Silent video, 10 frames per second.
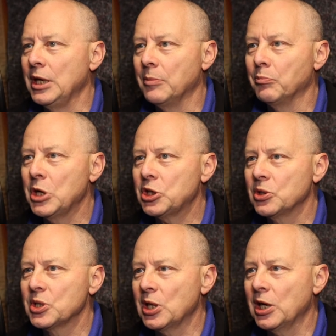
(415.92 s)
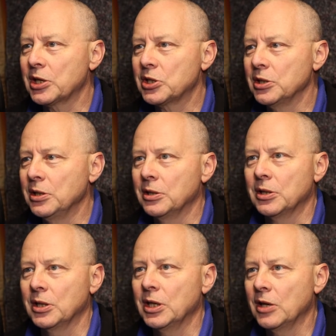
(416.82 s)
measure a selection,
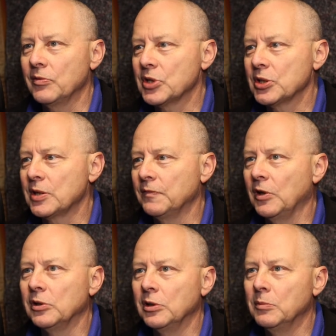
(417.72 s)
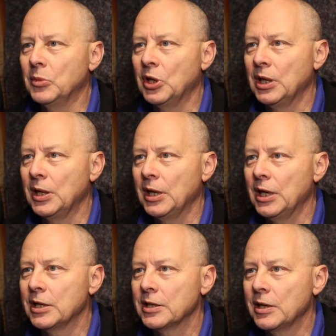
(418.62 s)
and it gives us a volume,
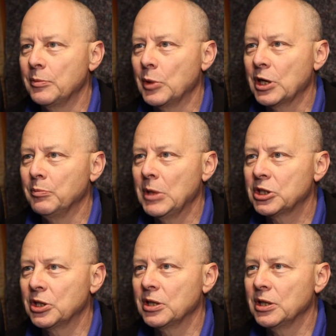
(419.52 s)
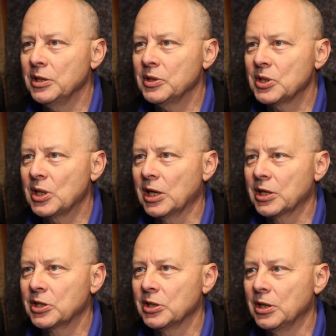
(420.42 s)
and then we can measure another
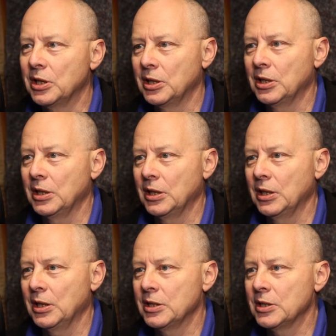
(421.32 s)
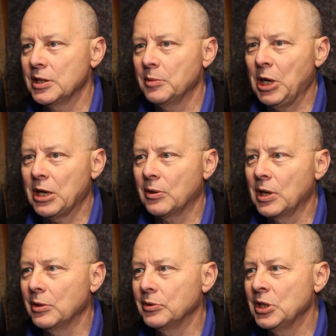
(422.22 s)
selection as the
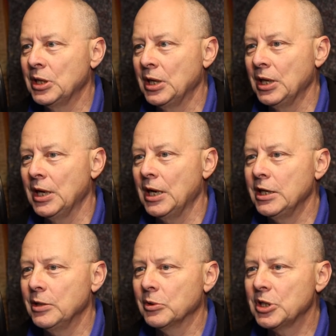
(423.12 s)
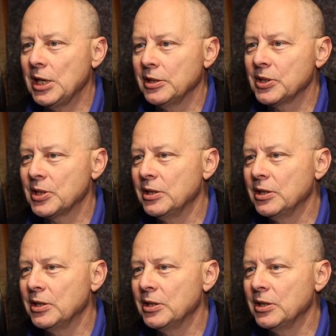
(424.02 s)
background, and it will tell us the